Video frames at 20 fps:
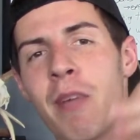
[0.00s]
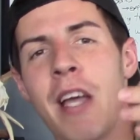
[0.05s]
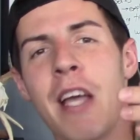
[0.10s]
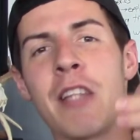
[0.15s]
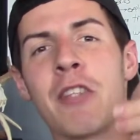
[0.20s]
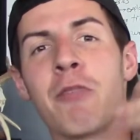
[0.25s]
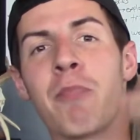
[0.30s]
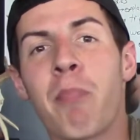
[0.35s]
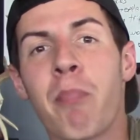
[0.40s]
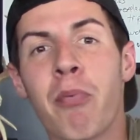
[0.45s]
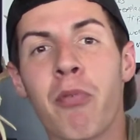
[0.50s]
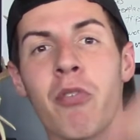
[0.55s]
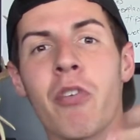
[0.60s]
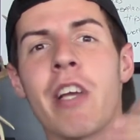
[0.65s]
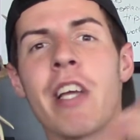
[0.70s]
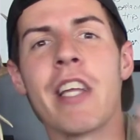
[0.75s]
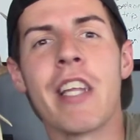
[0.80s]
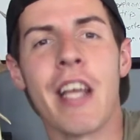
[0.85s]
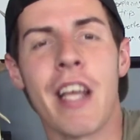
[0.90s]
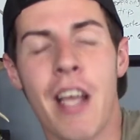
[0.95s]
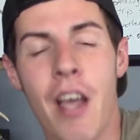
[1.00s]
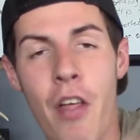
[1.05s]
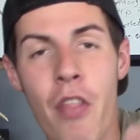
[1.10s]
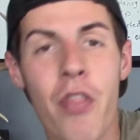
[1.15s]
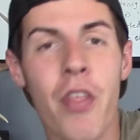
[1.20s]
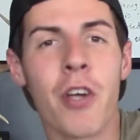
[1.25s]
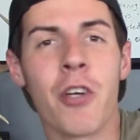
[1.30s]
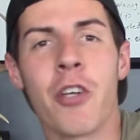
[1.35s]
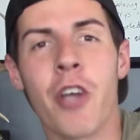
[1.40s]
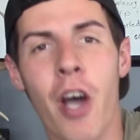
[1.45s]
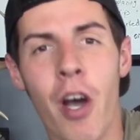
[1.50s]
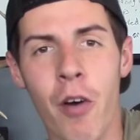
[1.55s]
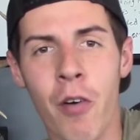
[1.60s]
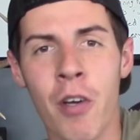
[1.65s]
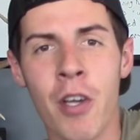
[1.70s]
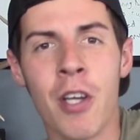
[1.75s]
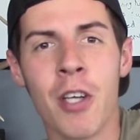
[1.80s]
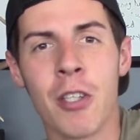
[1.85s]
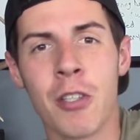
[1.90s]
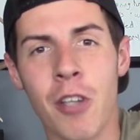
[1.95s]
it's breeding the doe.
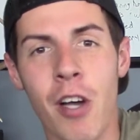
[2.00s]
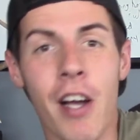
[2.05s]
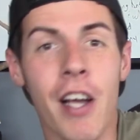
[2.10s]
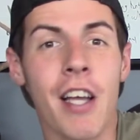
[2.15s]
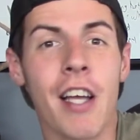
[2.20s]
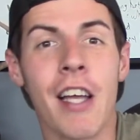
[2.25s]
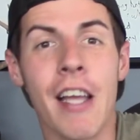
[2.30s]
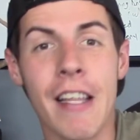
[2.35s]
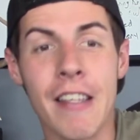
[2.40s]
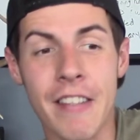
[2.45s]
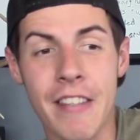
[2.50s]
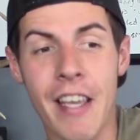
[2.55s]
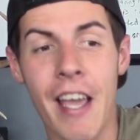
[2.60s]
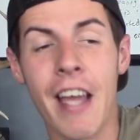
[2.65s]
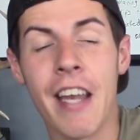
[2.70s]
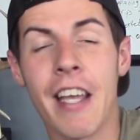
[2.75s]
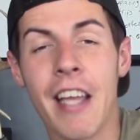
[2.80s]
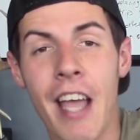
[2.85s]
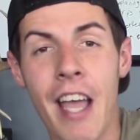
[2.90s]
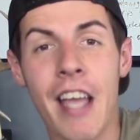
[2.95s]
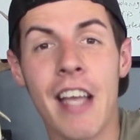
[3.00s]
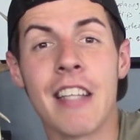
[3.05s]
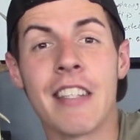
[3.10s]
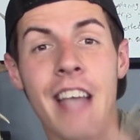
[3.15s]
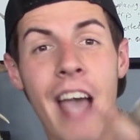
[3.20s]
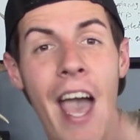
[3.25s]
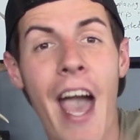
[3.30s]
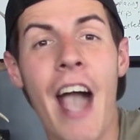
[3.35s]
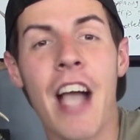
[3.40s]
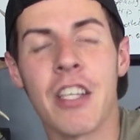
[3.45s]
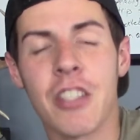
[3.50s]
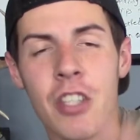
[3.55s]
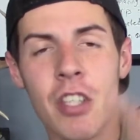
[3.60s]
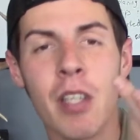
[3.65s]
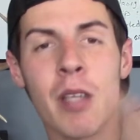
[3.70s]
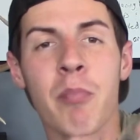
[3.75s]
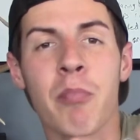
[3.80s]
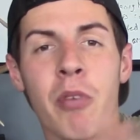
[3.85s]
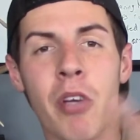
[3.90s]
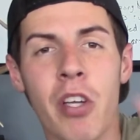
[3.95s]
All right, it's
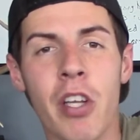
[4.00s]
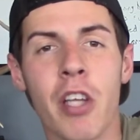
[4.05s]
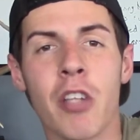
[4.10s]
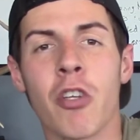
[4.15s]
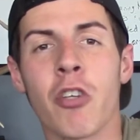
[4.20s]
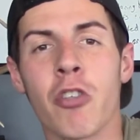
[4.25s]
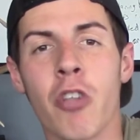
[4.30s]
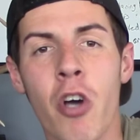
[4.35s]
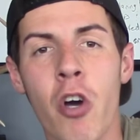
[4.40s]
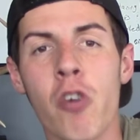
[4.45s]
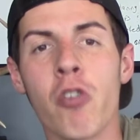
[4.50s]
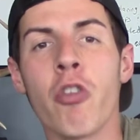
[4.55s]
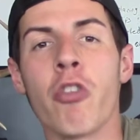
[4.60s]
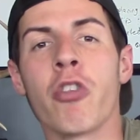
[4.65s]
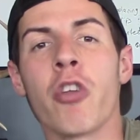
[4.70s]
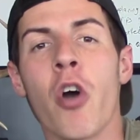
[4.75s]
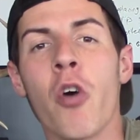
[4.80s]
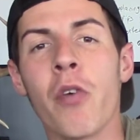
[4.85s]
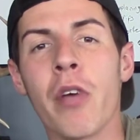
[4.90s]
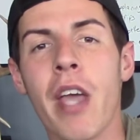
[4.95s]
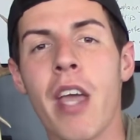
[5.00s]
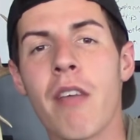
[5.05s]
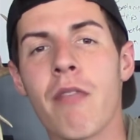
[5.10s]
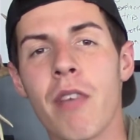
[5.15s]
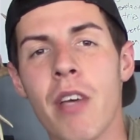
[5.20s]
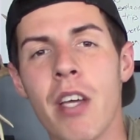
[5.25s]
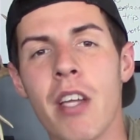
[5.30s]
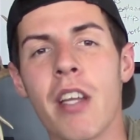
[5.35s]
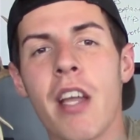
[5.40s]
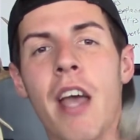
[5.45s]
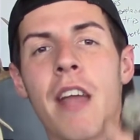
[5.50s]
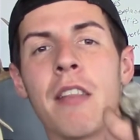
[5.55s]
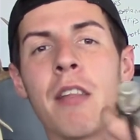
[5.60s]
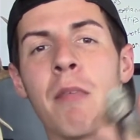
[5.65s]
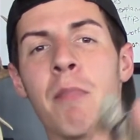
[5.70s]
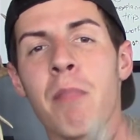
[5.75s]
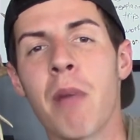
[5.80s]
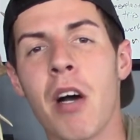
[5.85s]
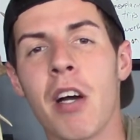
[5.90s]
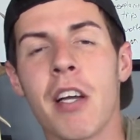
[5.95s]
actually breeding the doe. The doe gave in, and
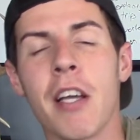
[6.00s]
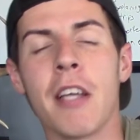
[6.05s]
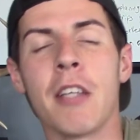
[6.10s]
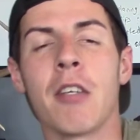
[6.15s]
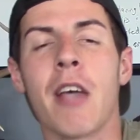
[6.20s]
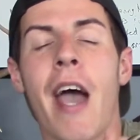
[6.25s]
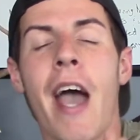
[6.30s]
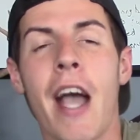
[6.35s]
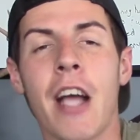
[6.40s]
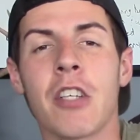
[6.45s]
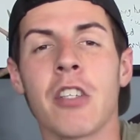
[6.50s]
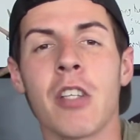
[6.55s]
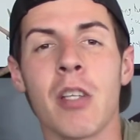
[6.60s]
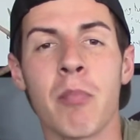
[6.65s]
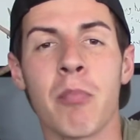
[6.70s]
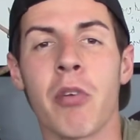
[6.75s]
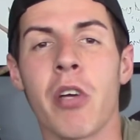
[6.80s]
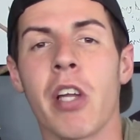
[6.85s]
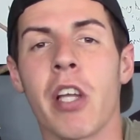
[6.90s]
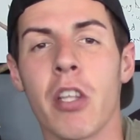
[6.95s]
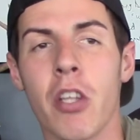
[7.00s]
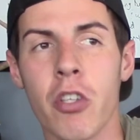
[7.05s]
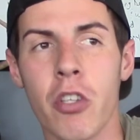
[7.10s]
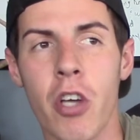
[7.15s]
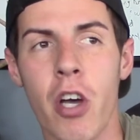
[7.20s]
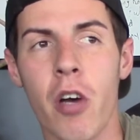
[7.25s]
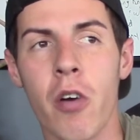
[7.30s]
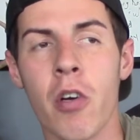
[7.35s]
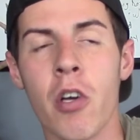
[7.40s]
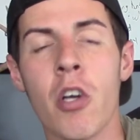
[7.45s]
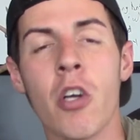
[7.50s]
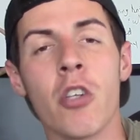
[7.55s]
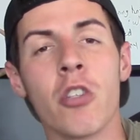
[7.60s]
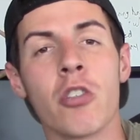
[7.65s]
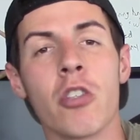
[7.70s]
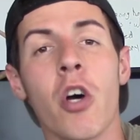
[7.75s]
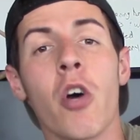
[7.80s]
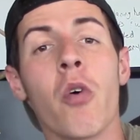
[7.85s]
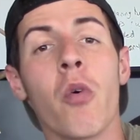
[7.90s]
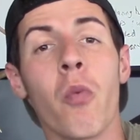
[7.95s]
the buck is actually breeding the doe.
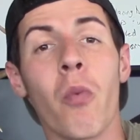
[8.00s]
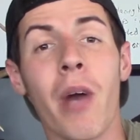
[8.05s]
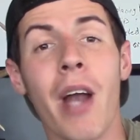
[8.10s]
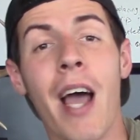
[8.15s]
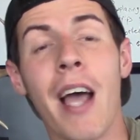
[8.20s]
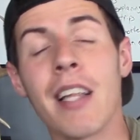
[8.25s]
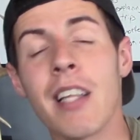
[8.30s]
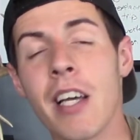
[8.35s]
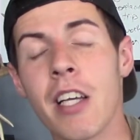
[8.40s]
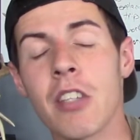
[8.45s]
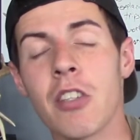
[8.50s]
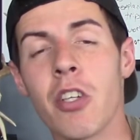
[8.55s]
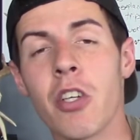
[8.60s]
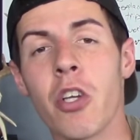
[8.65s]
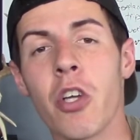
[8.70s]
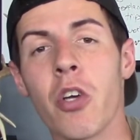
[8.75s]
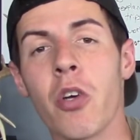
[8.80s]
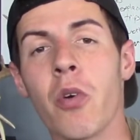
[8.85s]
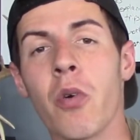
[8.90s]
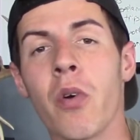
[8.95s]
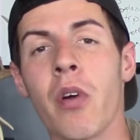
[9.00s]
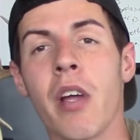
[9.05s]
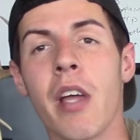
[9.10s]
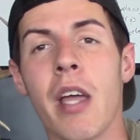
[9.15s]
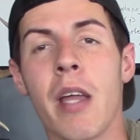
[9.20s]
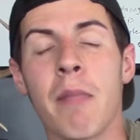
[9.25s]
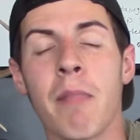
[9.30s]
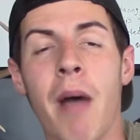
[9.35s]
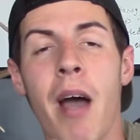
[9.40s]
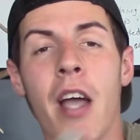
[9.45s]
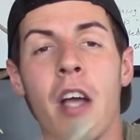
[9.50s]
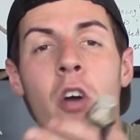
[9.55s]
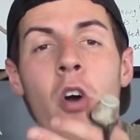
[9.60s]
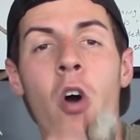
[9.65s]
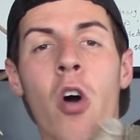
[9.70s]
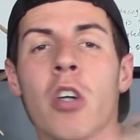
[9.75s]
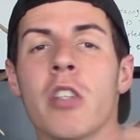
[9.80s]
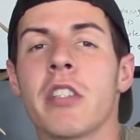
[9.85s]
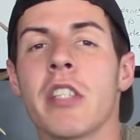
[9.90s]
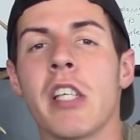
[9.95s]
So what I like to do in my
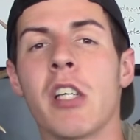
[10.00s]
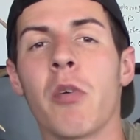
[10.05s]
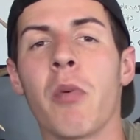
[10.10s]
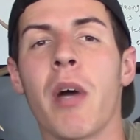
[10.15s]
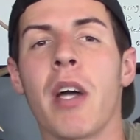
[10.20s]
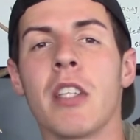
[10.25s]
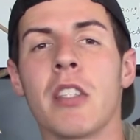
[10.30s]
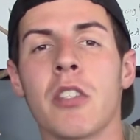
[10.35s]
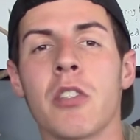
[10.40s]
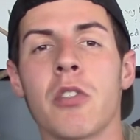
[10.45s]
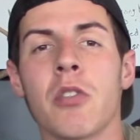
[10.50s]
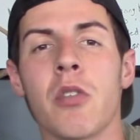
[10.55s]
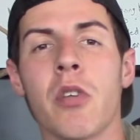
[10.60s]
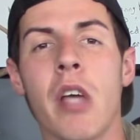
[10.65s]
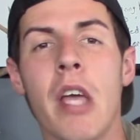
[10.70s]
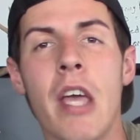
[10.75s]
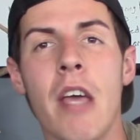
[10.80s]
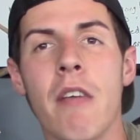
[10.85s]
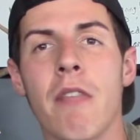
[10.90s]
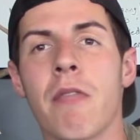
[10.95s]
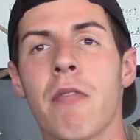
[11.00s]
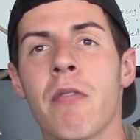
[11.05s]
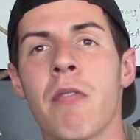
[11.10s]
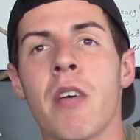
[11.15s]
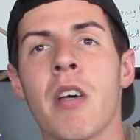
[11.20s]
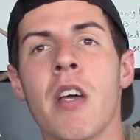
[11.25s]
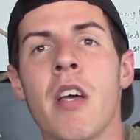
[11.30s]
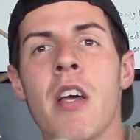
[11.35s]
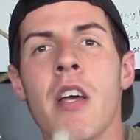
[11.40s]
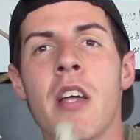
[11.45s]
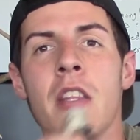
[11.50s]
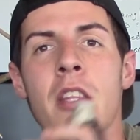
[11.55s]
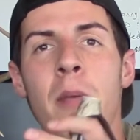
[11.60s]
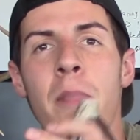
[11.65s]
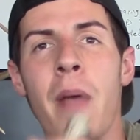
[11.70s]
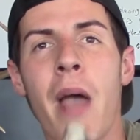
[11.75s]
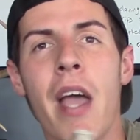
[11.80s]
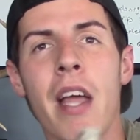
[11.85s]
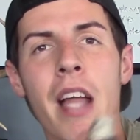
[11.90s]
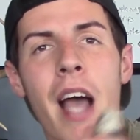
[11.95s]
call sequence,
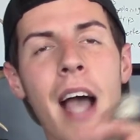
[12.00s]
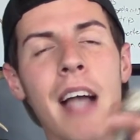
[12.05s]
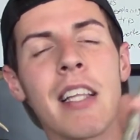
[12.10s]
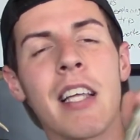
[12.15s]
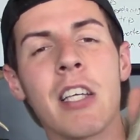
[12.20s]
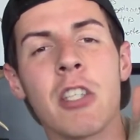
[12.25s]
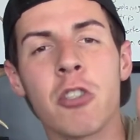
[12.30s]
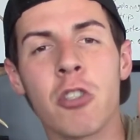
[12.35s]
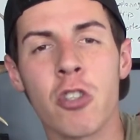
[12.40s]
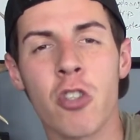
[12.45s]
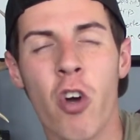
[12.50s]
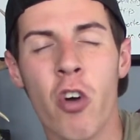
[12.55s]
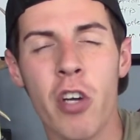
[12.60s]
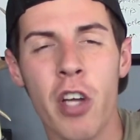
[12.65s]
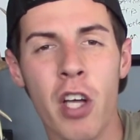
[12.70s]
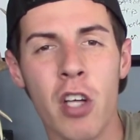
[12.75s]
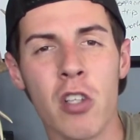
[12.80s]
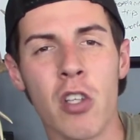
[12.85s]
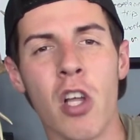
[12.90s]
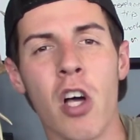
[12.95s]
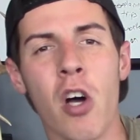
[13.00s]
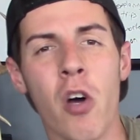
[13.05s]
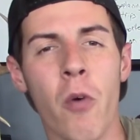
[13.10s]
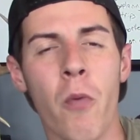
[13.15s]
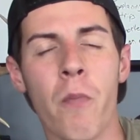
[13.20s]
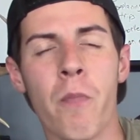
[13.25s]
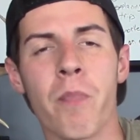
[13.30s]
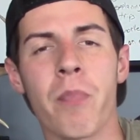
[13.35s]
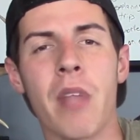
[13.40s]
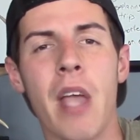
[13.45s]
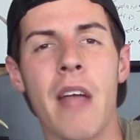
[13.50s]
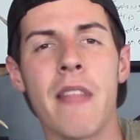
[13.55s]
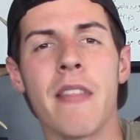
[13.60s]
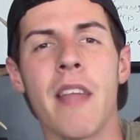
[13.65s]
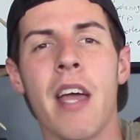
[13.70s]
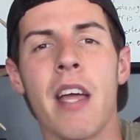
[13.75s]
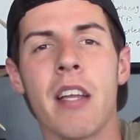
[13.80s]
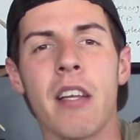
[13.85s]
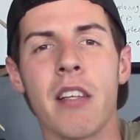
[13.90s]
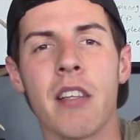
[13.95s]
I like starting low and
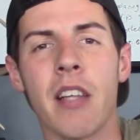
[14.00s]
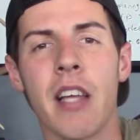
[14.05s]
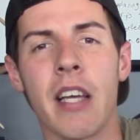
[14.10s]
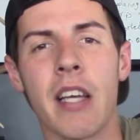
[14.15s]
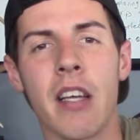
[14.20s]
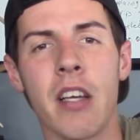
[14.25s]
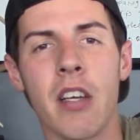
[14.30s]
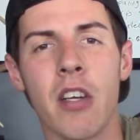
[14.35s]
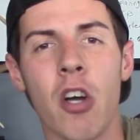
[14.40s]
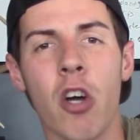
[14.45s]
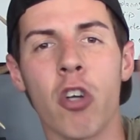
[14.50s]
then like